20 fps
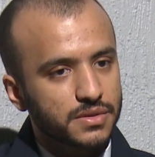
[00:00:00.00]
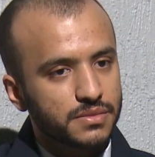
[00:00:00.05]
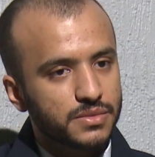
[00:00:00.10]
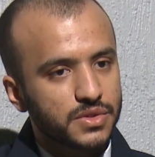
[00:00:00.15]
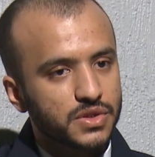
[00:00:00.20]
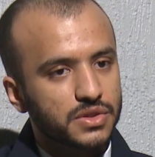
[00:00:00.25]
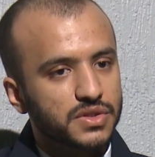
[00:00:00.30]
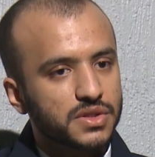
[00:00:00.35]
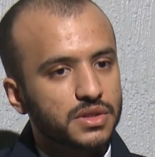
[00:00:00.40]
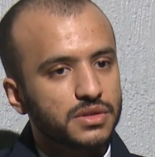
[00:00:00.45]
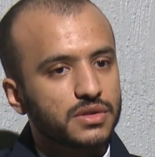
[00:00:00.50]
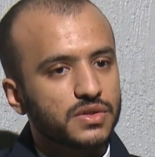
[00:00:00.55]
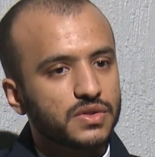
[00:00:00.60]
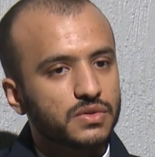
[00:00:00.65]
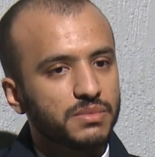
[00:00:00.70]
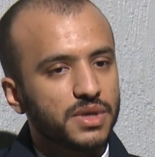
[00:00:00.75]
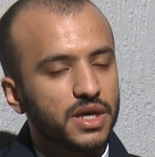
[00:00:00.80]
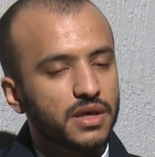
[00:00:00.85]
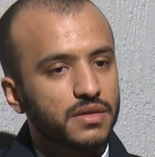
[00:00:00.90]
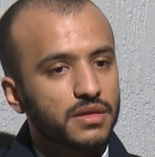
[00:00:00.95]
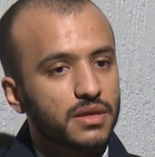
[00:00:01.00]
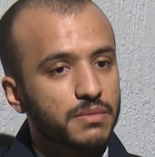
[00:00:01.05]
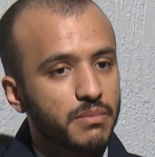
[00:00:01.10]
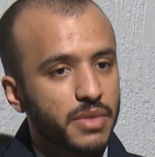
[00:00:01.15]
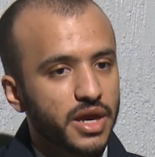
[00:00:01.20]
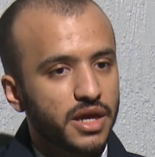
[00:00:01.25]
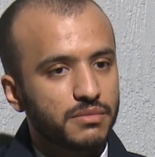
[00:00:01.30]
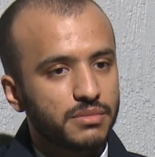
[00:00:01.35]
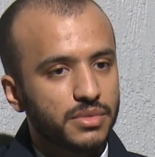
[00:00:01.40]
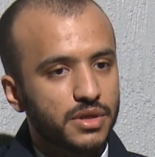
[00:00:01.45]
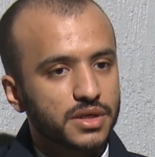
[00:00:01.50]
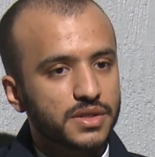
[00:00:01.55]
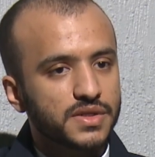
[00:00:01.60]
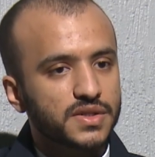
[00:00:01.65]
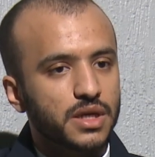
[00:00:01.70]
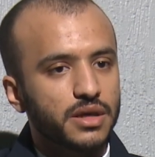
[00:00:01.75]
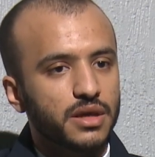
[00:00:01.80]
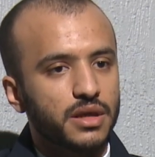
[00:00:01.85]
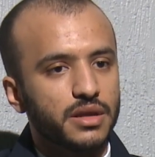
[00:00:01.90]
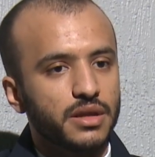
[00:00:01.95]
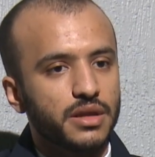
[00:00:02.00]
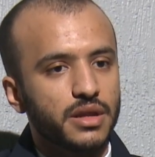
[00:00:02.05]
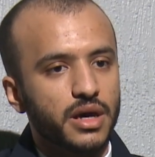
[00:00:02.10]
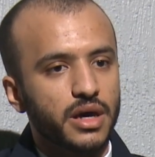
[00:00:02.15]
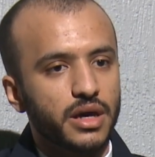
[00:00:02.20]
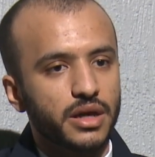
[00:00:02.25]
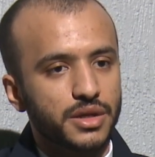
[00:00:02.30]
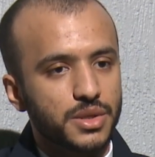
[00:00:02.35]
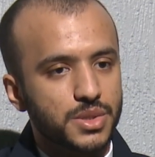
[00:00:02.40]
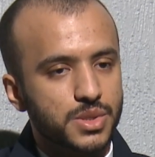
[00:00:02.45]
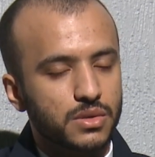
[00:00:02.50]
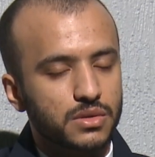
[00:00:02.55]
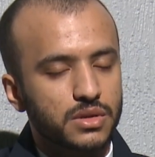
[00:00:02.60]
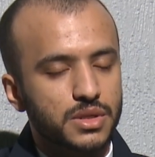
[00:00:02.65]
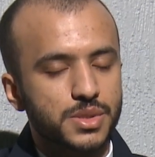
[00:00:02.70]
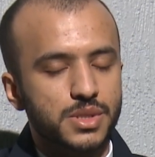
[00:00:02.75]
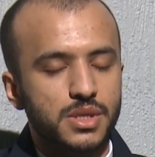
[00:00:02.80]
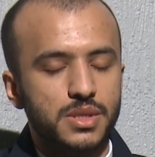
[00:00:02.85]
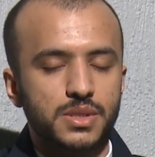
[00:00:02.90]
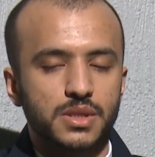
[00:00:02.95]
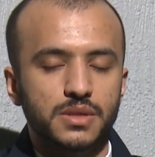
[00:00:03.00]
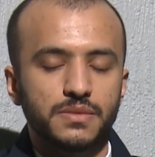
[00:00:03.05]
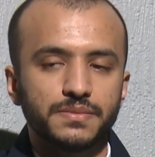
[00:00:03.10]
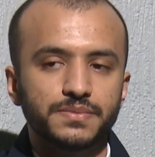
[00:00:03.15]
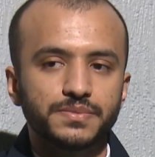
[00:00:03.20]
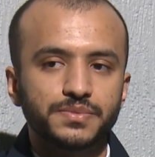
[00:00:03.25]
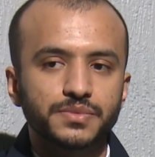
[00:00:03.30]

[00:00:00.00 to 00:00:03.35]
It's considered to be the main part in any solar system.